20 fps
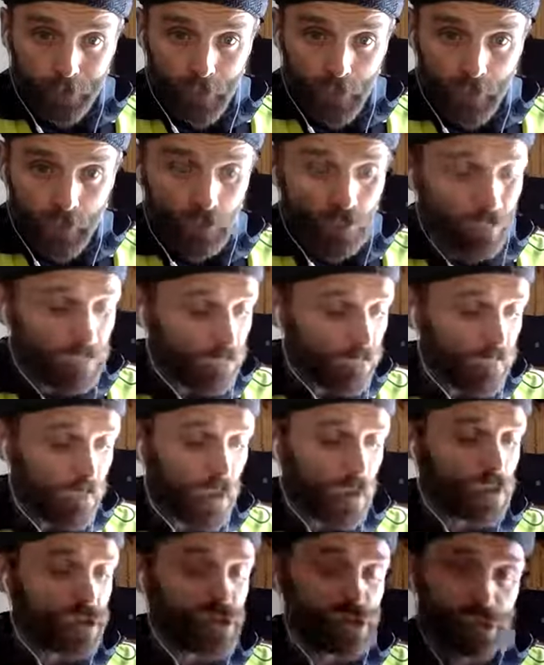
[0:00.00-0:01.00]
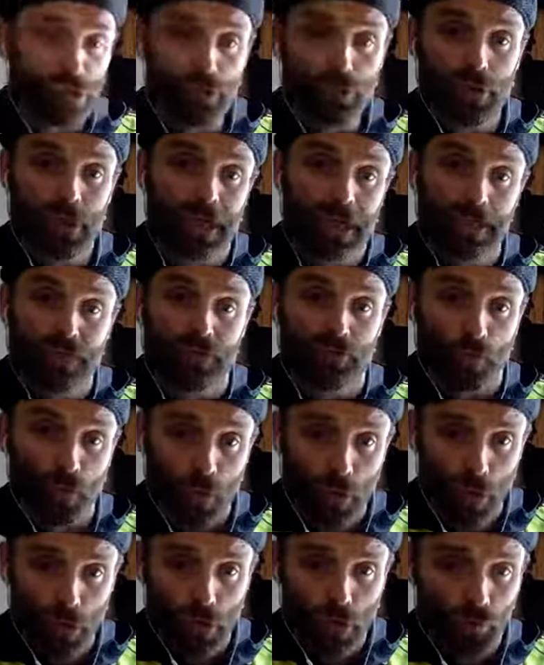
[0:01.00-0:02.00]
We refer to his
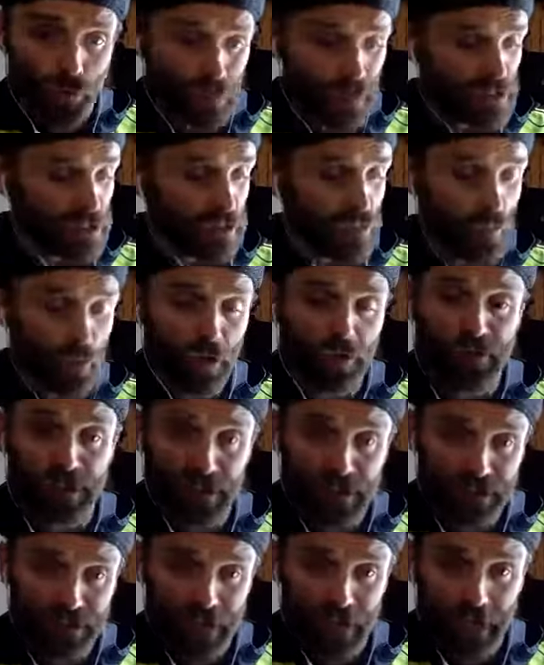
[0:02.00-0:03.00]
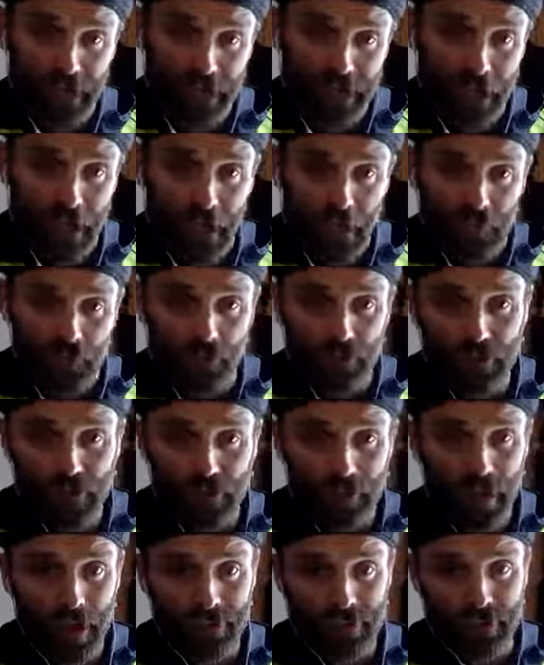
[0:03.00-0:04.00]
word, written word that he sent through the
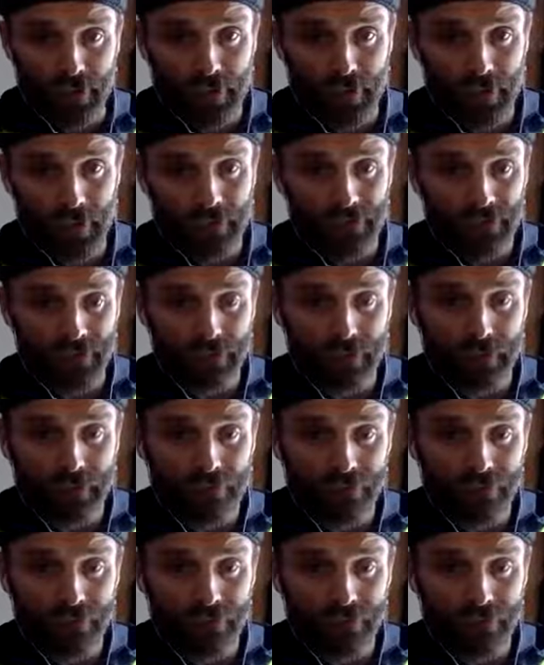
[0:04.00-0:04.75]
apostles and prophets.